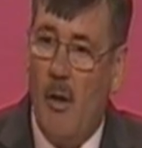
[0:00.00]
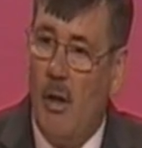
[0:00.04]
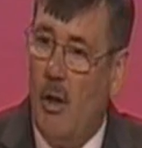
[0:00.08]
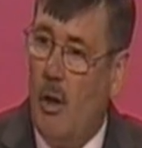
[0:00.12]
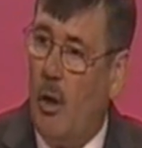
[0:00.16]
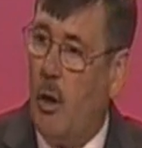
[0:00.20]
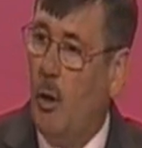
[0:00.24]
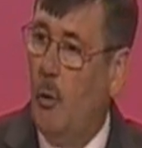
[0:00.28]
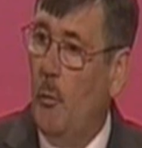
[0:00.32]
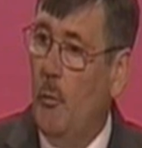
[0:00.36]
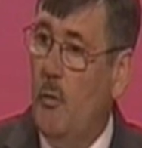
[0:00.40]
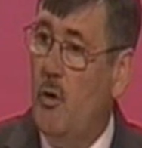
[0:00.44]
That
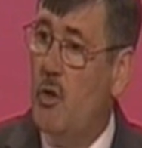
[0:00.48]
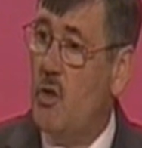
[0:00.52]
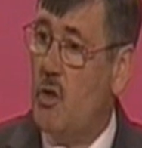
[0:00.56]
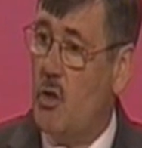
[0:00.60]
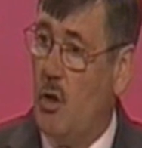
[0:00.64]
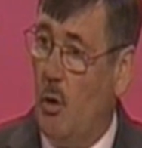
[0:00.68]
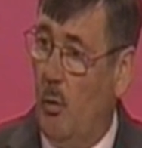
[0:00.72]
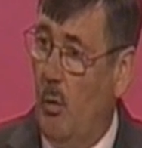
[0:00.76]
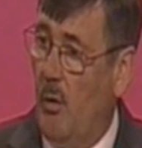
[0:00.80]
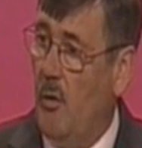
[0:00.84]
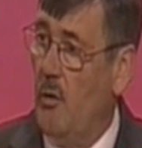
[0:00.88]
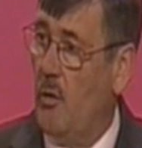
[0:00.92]

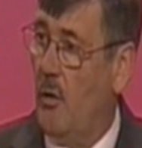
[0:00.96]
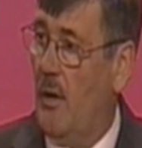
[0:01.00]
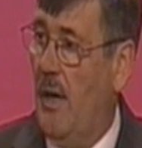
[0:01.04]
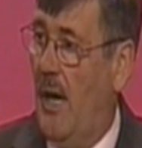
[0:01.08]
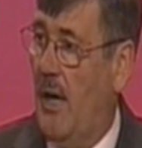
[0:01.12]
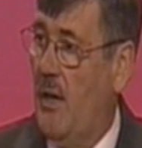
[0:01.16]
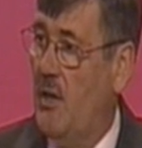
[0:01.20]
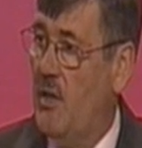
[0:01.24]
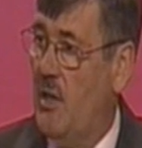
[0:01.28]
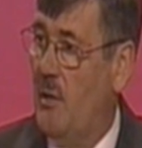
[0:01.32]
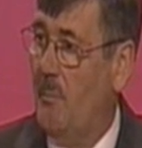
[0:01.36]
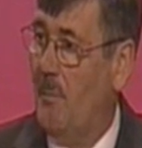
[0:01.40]
includes
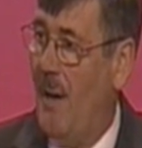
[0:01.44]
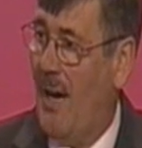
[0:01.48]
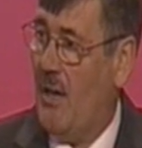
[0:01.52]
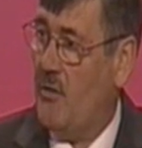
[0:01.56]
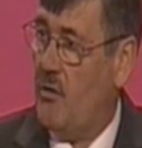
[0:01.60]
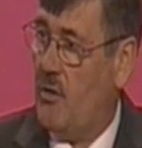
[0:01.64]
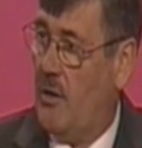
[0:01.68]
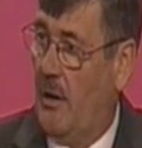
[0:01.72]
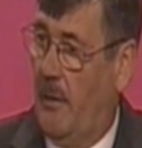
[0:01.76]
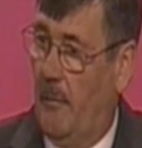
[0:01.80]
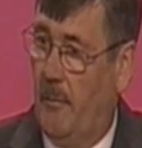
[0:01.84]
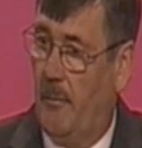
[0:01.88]
280
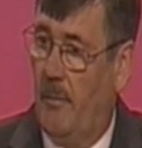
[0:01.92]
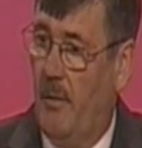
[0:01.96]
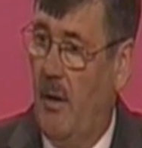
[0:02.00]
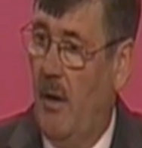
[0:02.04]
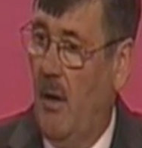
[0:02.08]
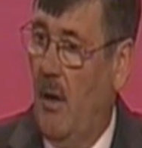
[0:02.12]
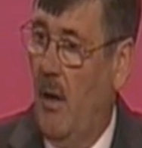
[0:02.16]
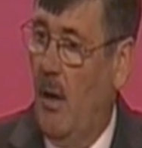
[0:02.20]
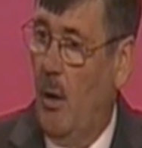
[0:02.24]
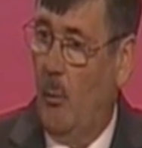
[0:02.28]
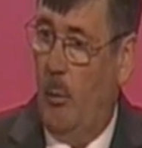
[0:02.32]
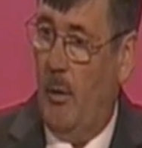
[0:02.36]

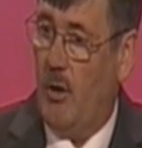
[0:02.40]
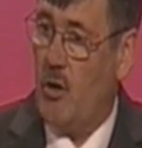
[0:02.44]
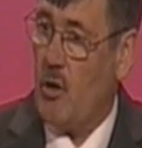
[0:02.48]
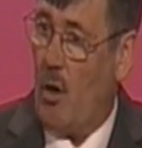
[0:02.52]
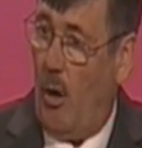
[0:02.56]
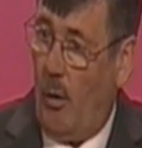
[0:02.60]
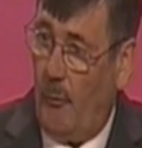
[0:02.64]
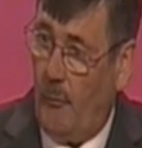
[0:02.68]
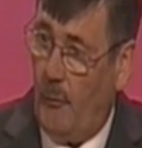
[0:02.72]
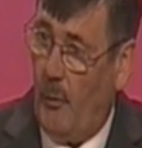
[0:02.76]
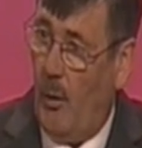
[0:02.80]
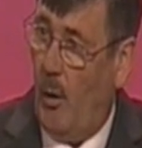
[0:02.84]
Mastiff,
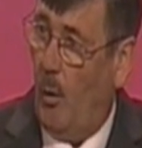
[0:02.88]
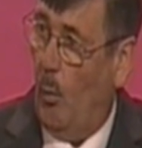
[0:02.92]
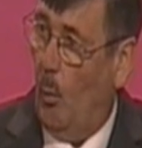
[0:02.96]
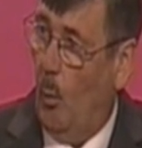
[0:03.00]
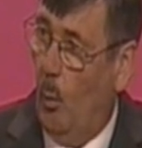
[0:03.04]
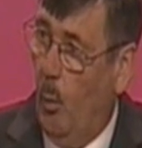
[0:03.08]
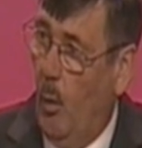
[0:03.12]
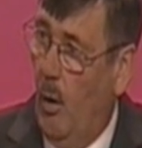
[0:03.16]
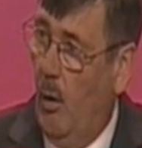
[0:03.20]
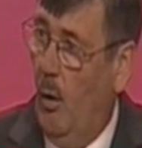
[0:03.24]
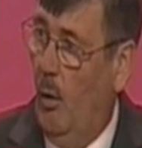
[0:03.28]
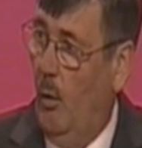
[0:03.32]
which
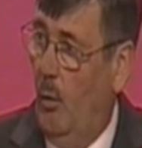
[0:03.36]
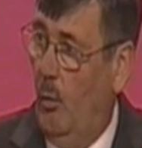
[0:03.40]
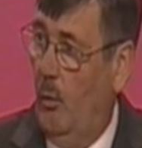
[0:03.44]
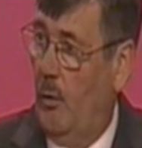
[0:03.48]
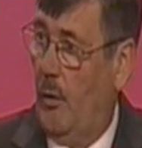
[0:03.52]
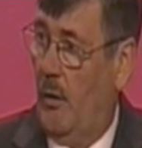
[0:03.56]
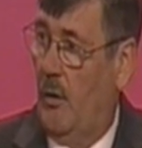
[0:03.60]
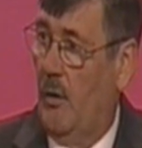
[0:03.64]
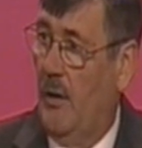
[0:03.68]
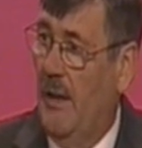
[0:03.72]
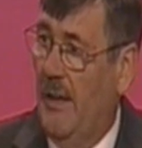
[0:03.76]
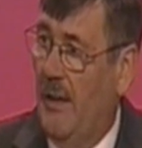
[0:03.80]
offer
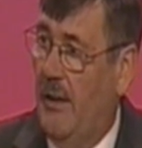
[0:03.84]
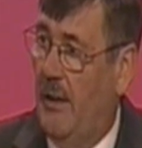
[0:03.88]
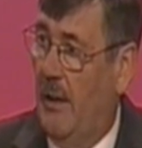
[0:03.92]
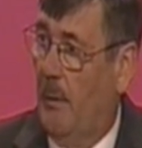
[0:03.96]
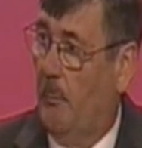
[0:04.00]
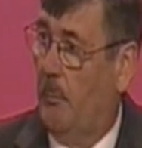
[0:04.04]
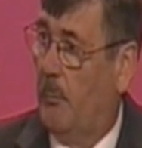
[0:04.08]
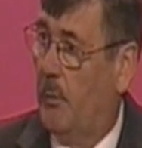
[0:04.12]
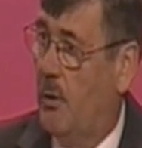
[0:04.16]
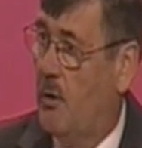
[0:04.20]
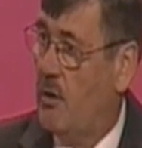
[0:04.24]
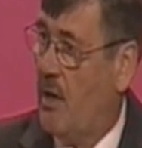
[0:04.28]

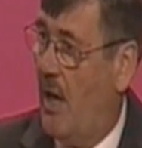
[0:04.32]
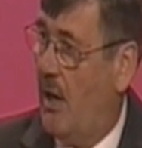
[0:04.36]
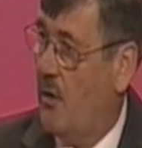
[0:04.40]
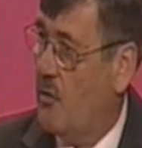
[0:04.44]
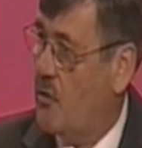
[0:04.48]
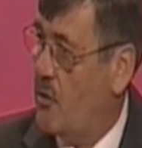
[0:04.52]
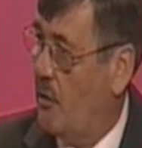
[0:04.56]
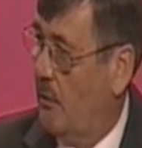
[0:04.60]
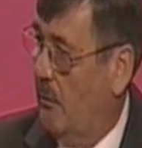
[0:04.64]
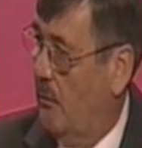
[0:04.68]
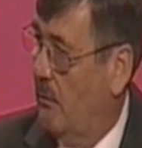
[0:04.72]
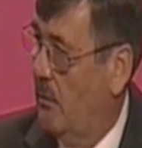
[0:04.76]
world-leading
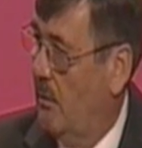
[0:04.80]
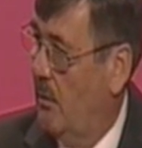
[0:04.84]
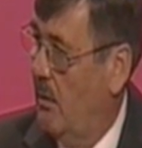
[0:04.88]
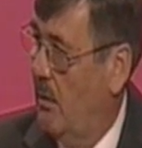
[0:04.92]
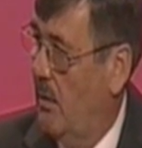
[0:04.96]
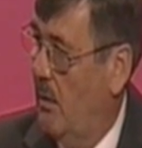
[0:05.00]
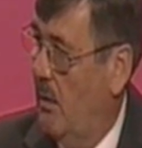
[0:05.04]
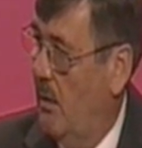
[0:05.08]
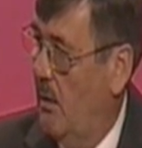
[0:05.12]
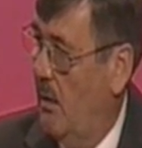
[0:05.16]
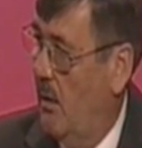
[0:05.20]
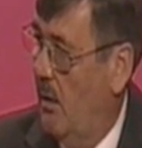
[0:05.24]
protection
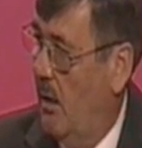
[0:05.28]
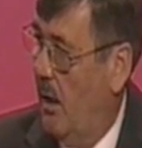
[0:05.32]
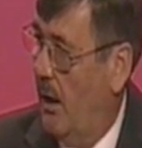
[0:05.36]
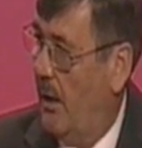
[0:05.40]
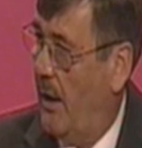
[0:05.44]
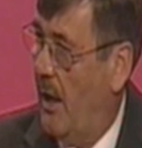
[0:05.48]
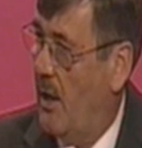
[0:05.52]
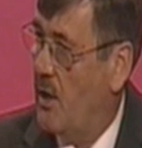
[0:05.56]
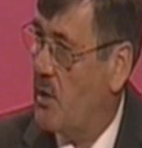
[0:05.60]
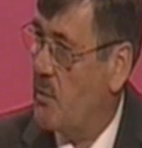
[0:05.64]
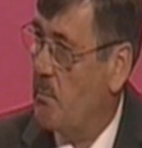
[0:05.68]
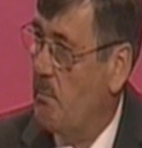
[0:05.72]

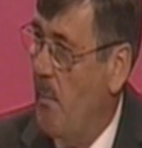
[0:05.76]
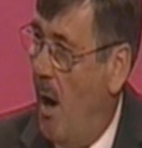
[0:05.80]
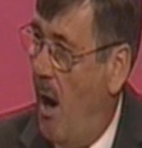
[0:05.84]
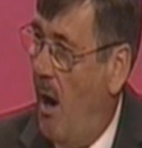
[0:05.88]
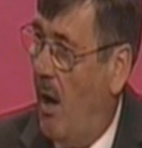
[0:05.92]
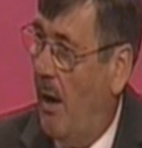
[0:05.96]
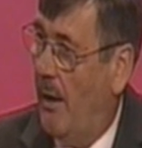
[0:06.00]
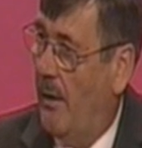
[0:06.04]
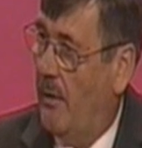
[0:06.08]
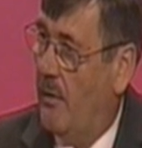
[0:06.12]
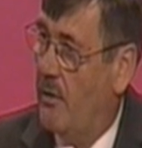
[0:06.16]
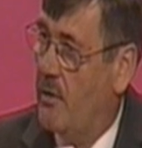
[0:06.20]
against
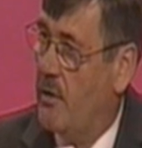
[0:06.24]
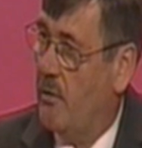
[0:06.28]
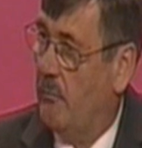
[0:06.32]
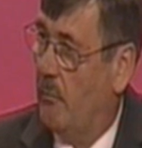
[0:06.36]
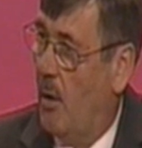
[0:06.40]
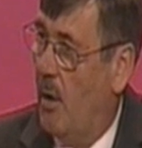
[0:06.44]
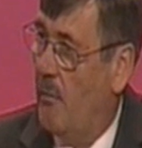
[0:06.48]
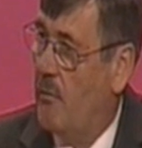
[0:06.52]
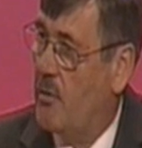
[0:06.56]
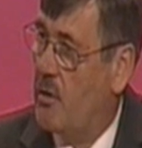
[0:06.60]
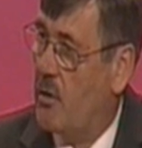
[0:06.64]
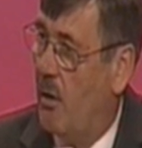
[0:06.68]

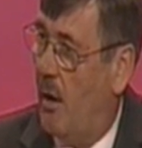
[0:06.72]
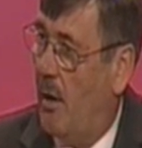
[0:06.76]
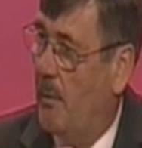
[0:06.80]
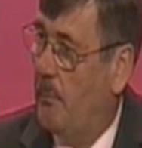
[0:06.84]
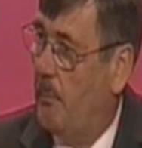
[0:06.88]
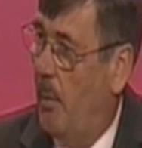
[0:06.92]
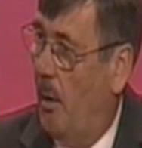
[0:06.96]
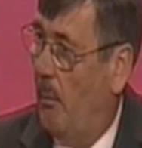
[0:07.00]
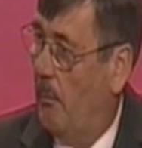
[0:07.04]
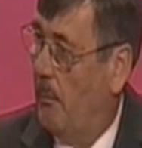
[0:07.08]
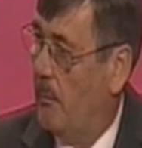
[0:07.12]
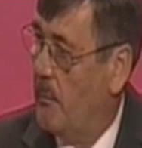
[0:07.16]
mines and
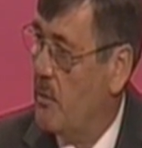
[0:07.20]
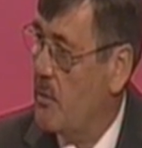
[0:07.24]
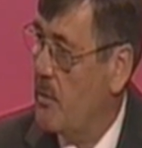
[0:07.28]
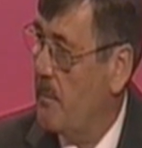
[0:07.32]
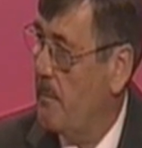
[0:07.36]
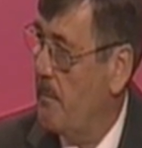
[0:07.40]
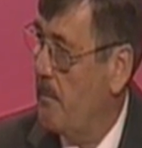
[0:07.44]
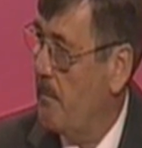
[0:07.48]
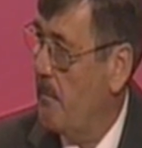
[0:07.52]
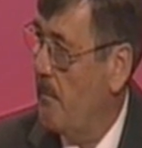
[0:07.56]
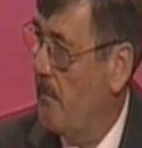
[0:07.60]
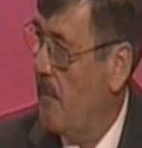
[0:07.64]
roadside
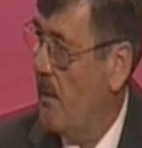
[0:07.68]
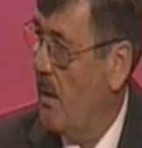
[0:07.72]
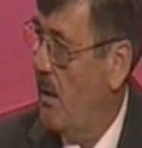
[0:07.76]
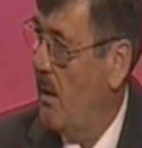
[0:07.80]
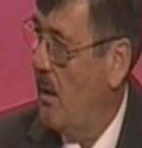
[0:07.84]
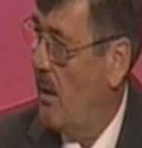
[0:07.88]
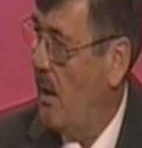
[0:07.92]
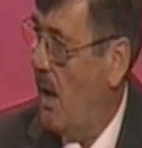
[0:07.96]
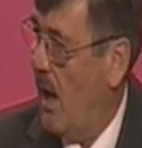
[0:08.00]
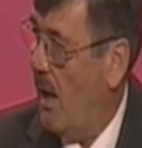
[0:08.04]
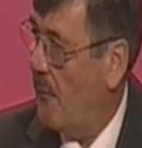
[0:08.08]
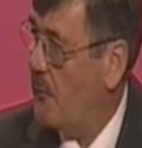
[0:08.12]
bombs.
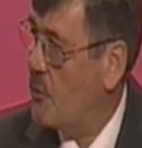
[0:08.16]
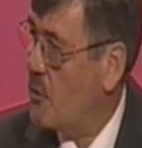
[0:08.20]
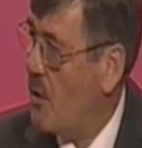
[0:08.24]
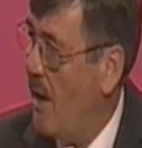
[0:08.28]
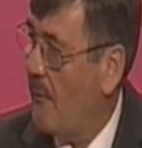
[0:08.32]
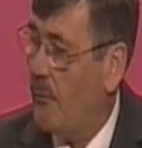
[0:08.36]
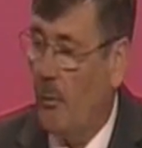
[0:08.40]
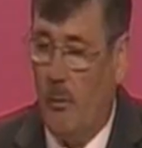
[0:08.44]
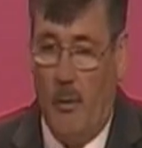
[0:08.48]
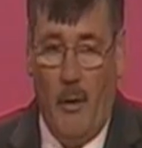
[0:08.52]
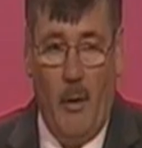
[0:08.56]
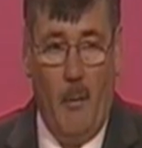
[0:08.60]
I've
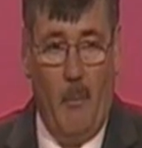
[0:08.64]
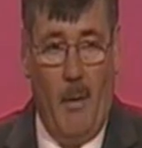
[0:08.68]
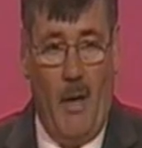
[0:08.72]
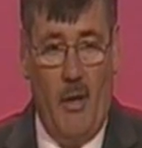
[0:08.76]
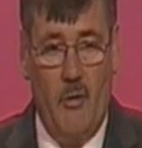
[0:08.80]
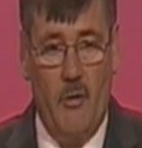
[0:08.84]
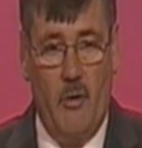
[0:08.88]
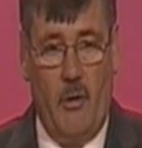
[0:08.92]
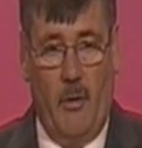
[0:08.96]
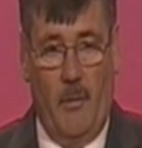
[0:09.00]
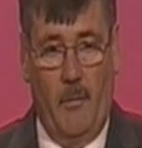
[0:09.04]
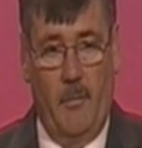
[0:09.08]
travelled in a
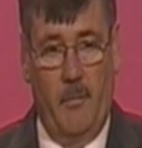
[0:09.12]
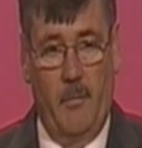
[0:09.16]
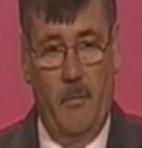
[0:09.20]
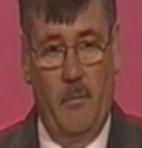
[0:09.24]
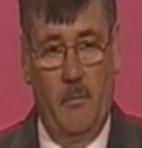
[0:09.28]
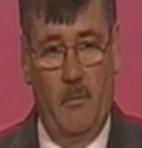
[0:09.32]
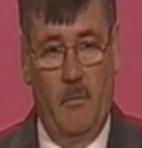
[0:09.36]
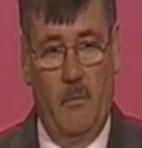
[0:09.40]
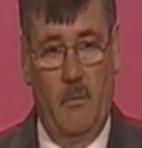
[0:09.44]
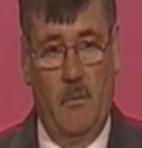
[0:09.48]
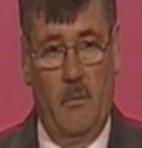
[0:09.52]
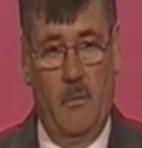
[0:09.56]

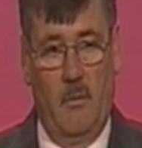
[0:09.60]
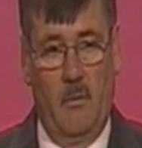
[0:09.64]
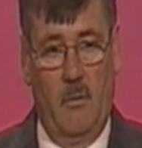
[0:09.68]
Mastiff